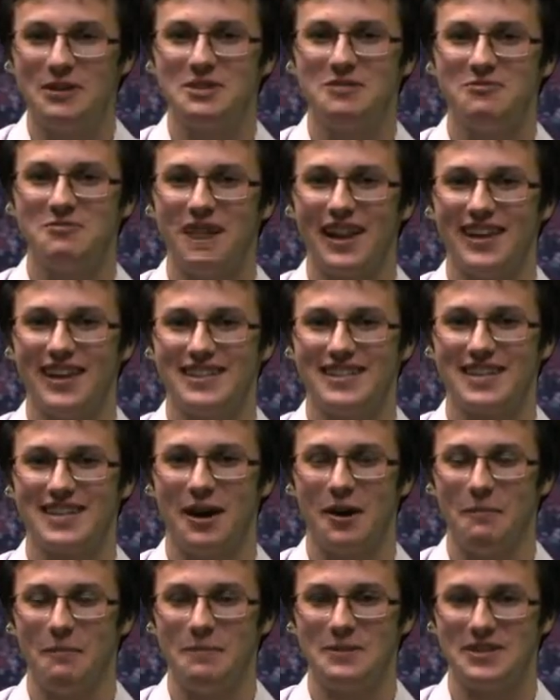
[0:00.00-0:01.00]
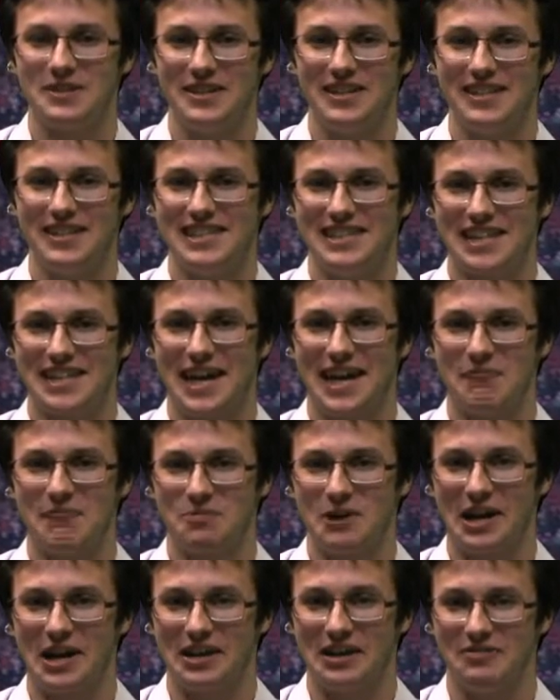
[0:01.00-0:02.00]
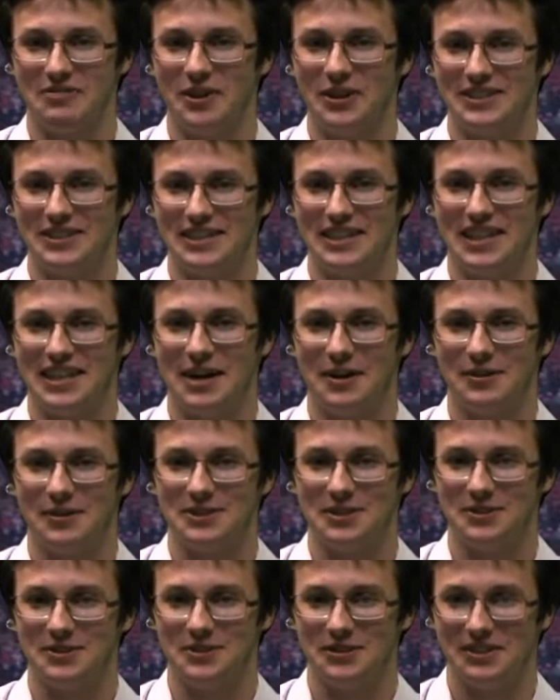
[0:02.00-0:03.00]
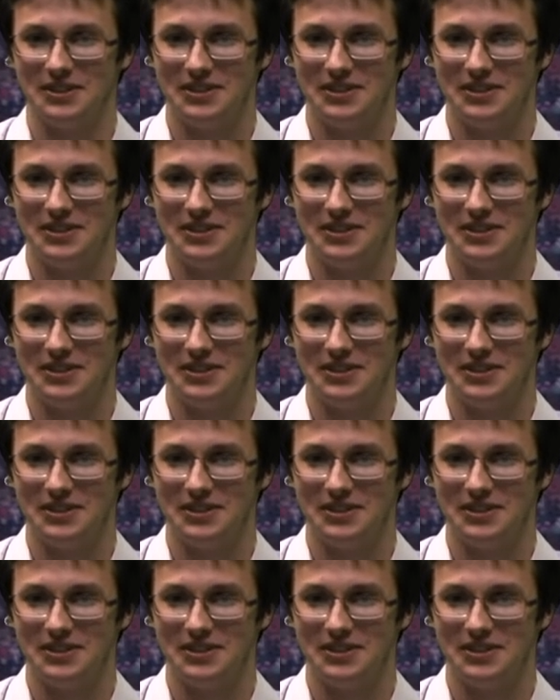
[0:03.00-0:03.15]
relish that opportunity to get the bragging rights in the household?